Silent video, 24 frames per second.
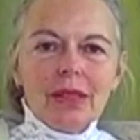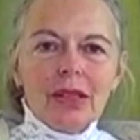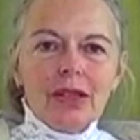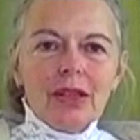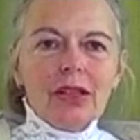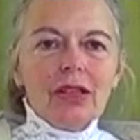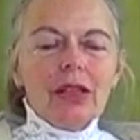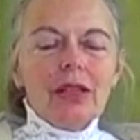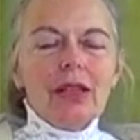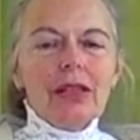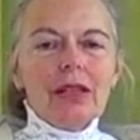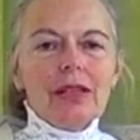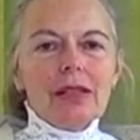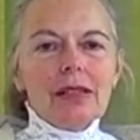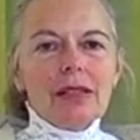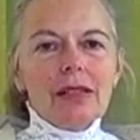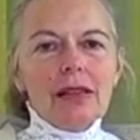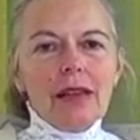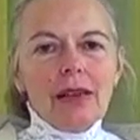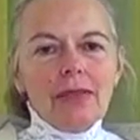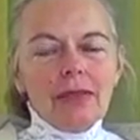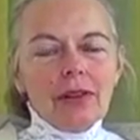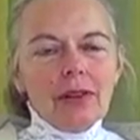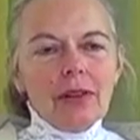Good has
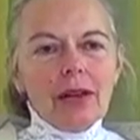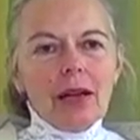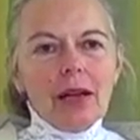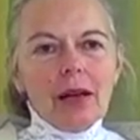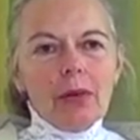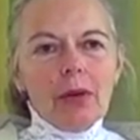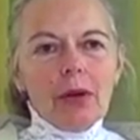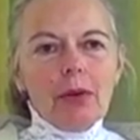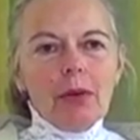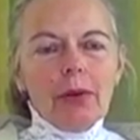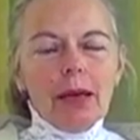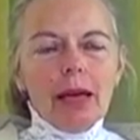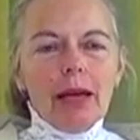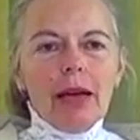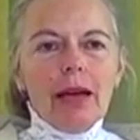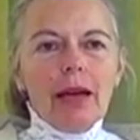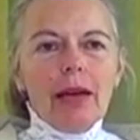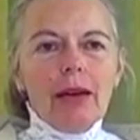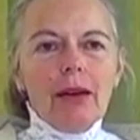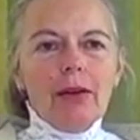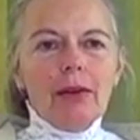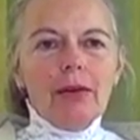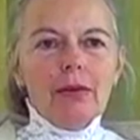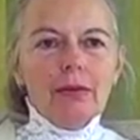never come
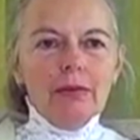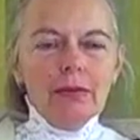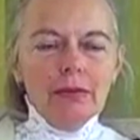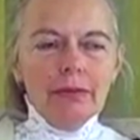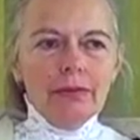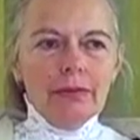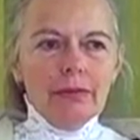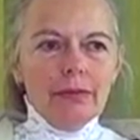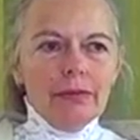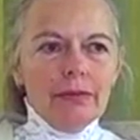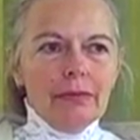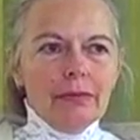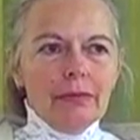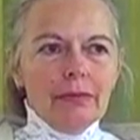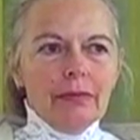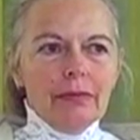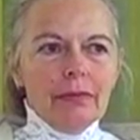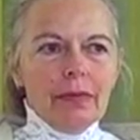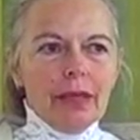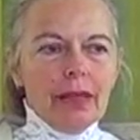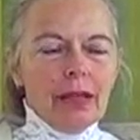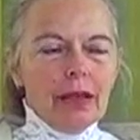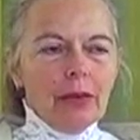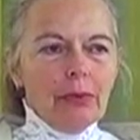about
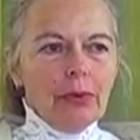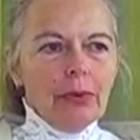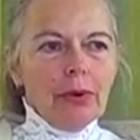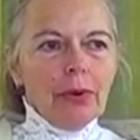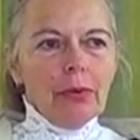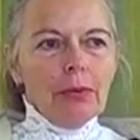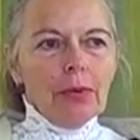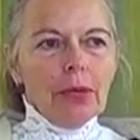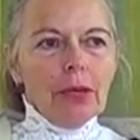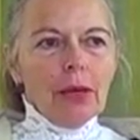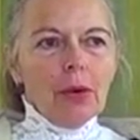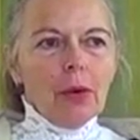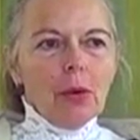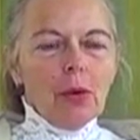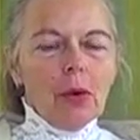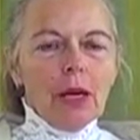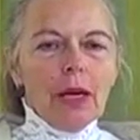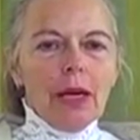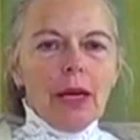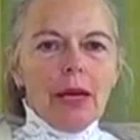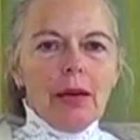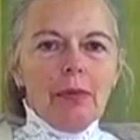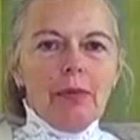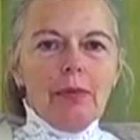in a permanent
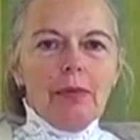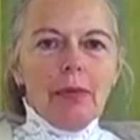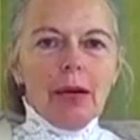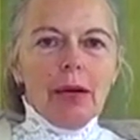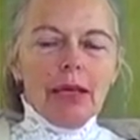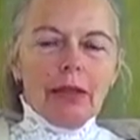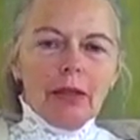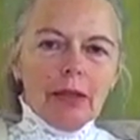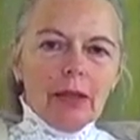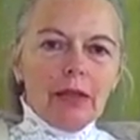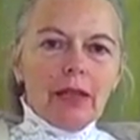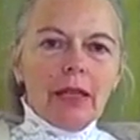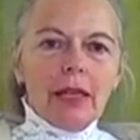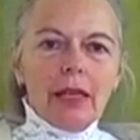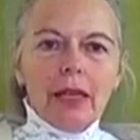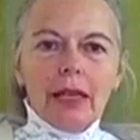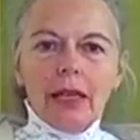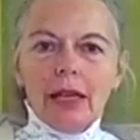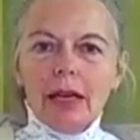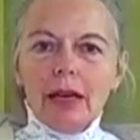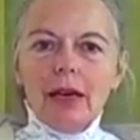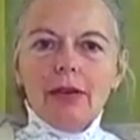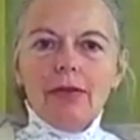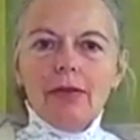way by
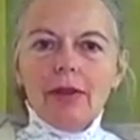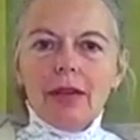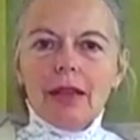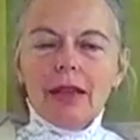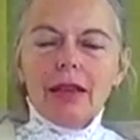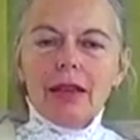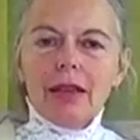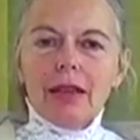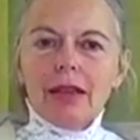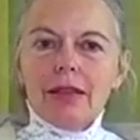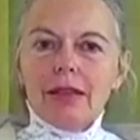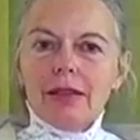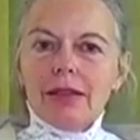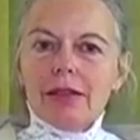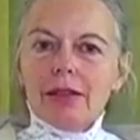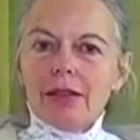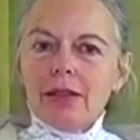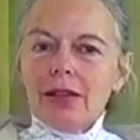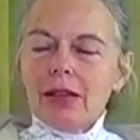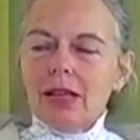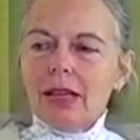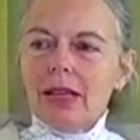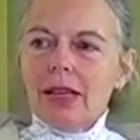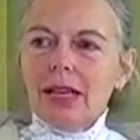looking at everything as
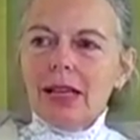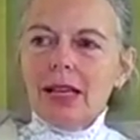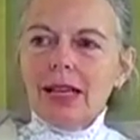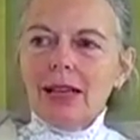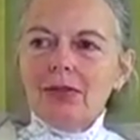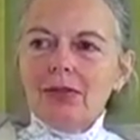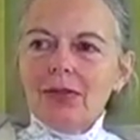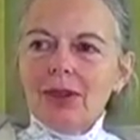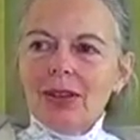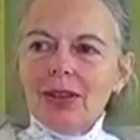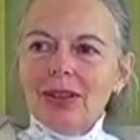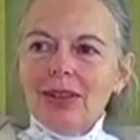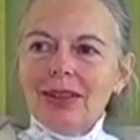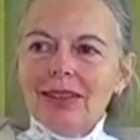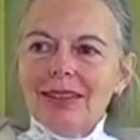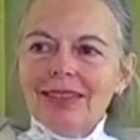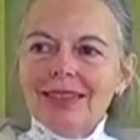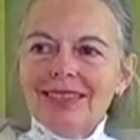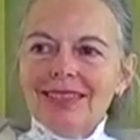good and evil.